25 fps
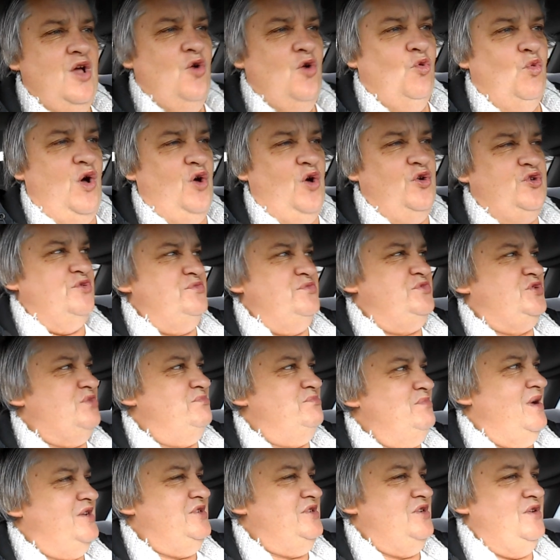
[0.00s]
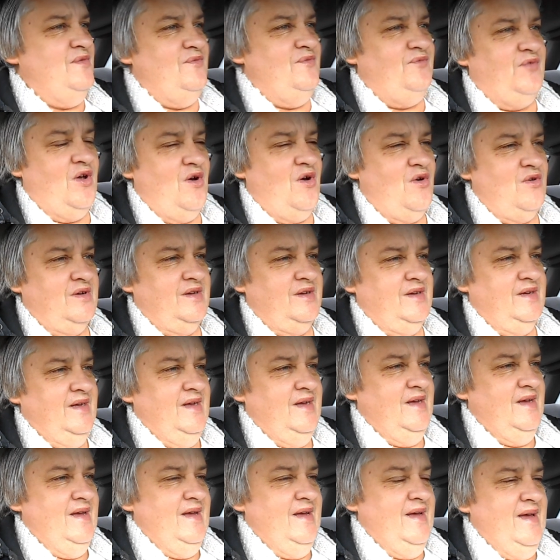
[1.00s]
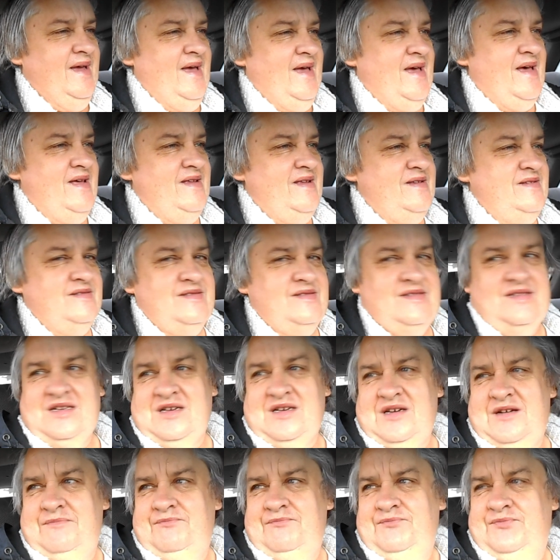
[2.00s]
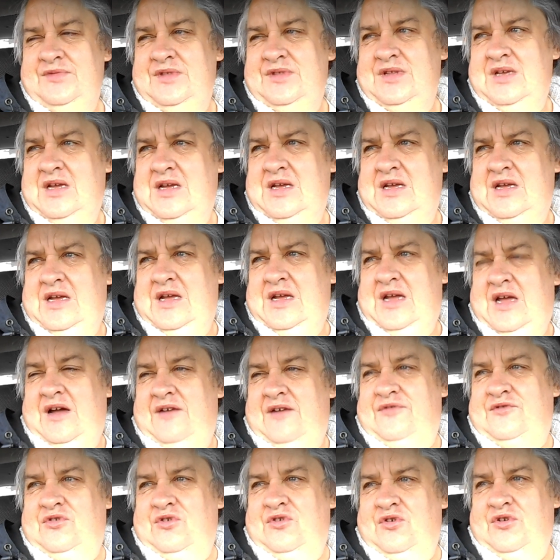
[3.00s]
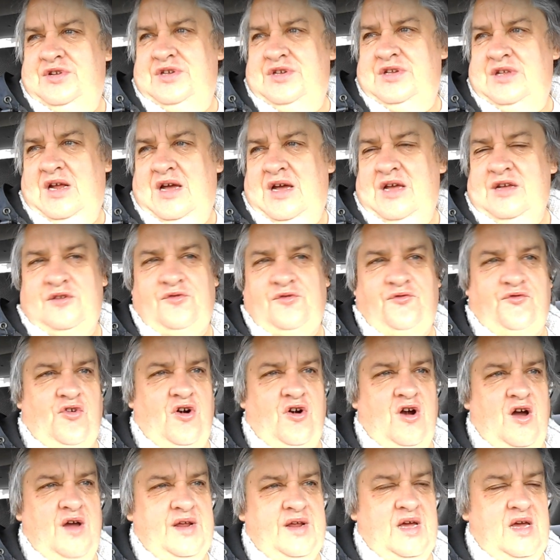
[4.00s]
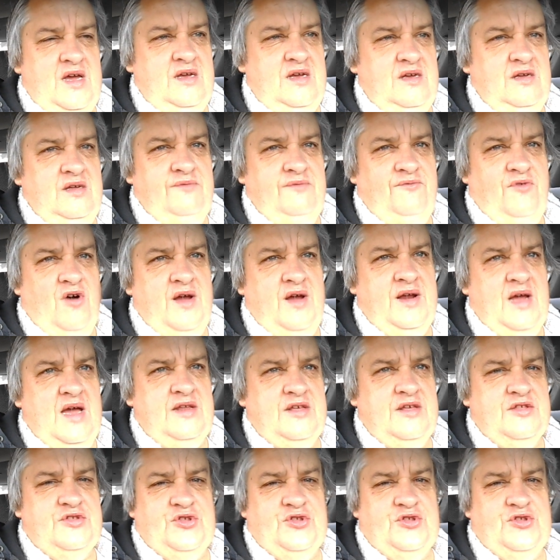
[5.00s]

Welcome to my new vlog. And, of course, today's Friday the